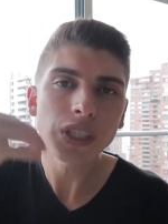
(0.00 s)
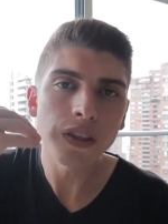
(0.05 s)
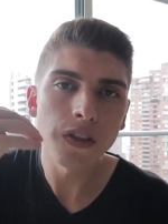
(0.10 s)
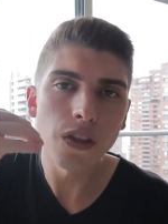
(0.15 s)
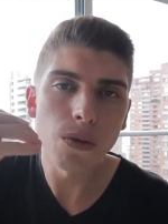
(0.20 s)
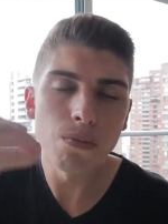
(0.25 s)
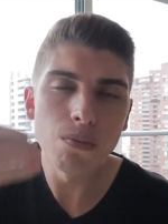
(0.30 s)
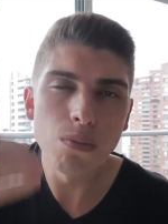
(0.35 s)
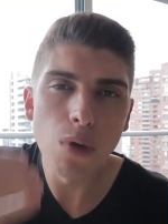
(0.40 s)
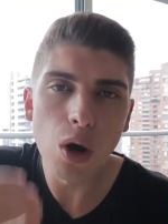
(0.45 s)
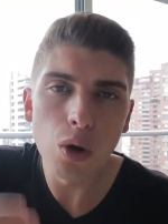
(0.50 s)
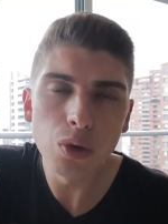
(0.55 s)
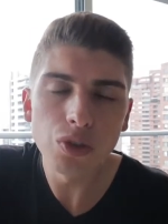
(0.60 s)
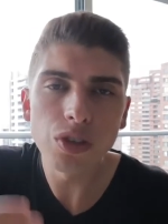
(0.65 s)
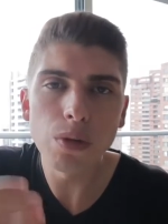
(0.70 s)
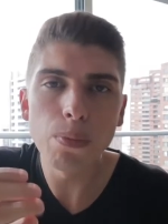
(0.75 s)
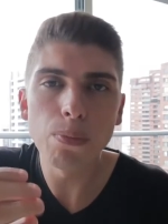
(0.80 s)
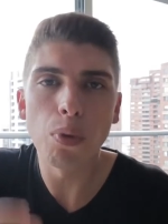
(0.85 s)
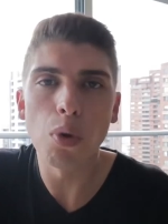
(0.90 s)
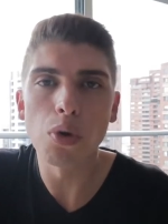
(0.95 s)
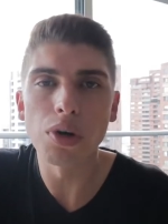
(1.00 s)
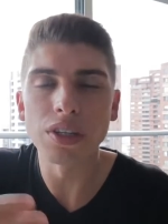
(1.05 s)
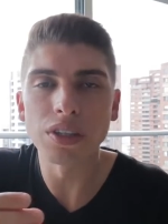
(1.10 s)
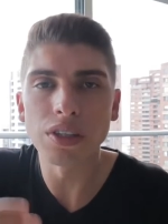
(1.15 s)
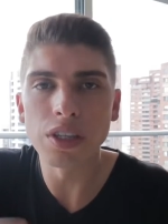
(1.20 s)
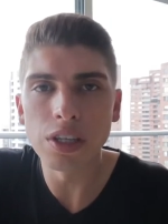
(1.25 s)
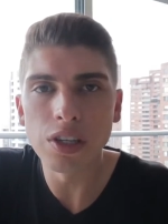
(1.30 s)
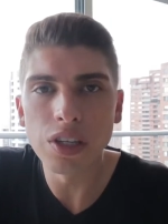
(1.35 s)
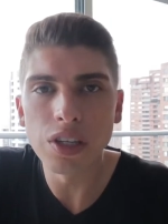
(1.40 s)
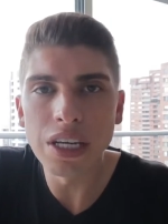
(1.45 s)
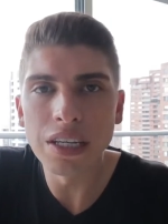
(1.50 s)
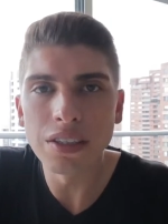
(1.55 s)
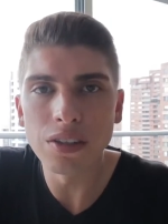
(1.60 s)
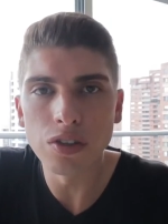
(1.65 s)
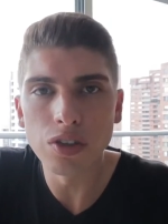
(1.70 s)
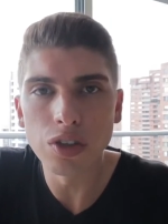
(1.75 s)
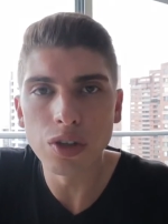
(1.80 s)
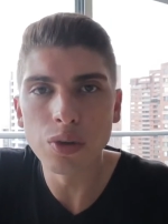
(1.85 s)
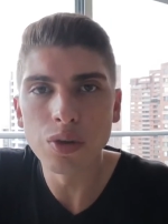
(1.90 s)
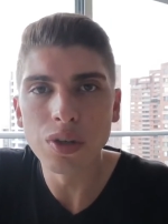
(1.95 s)
the most important thing you need to
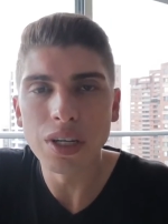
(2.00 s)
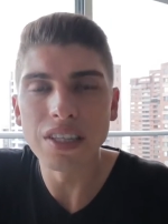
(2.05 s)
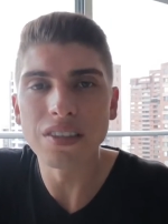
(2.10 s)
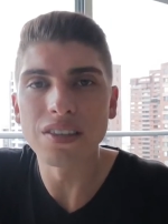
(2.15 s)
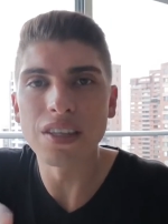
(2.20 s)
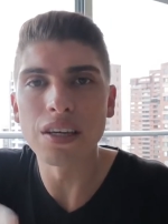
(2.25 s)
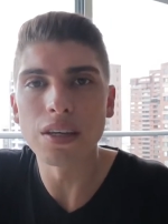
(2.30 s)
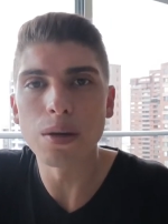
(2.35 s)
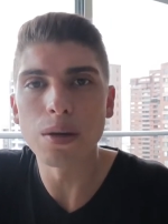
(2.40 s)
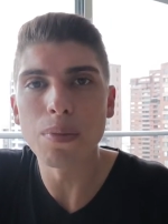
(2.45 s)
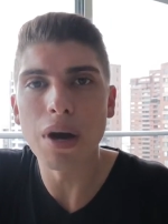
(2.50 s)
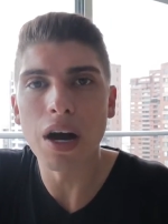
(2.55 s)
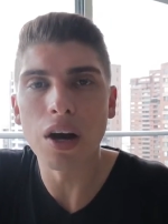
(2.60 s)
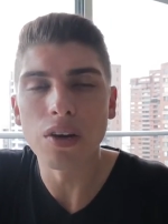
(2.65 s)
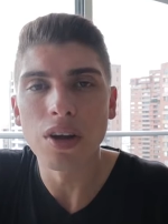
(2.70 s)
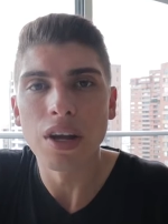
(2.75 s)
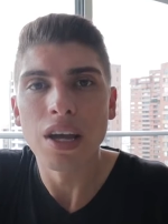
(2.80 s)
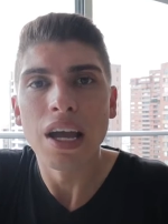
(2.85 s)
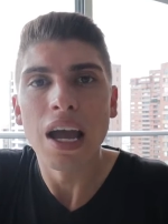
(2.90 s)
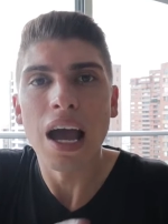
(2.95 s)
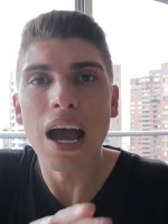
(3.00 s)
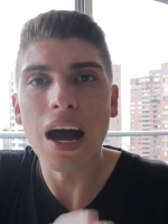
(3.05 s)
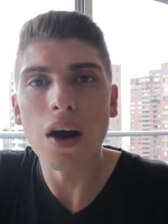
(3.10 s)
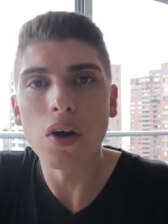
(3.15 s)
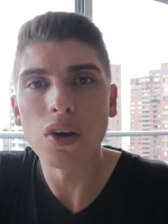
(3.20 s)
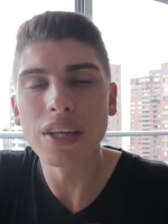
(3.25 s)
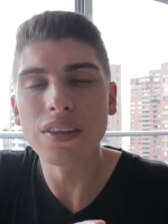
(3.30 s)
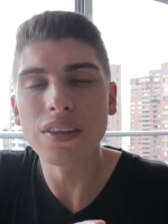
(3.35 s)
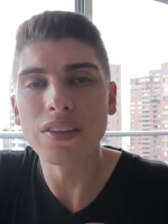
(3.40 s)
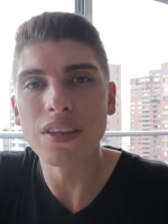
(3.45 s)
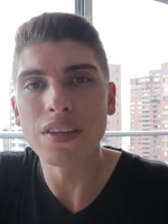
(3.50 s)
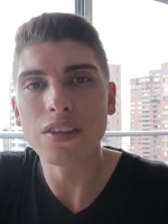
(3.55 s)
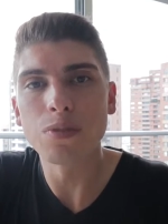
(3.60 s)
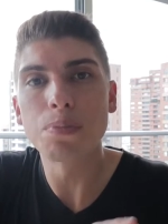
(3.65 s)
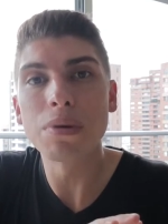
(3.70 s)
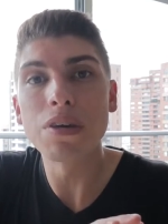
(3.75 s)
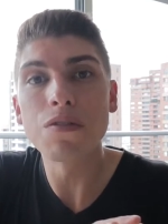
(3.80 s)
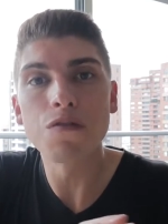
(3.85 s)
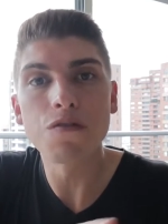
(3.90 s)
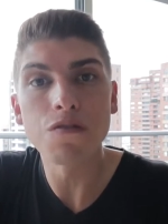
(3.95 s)
do is think about how can this
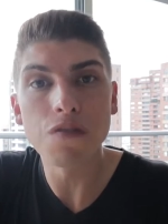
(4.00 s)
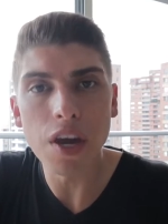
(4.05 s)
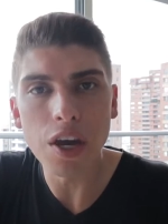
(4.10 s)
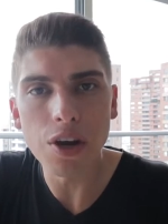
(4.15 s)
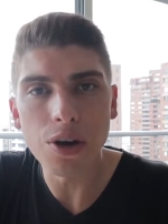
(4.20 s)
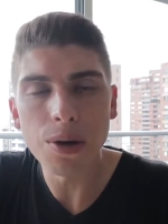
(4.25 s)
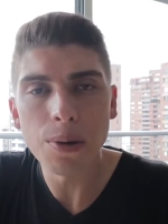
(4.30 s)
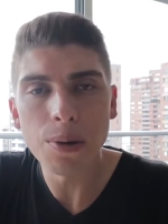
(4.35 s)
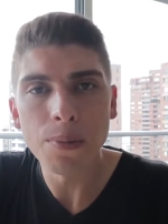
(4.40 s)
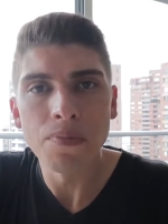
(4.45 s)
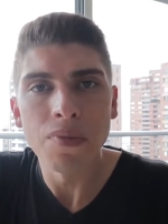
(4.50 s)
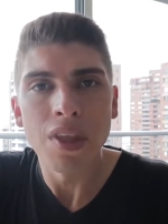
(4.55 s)
be fair,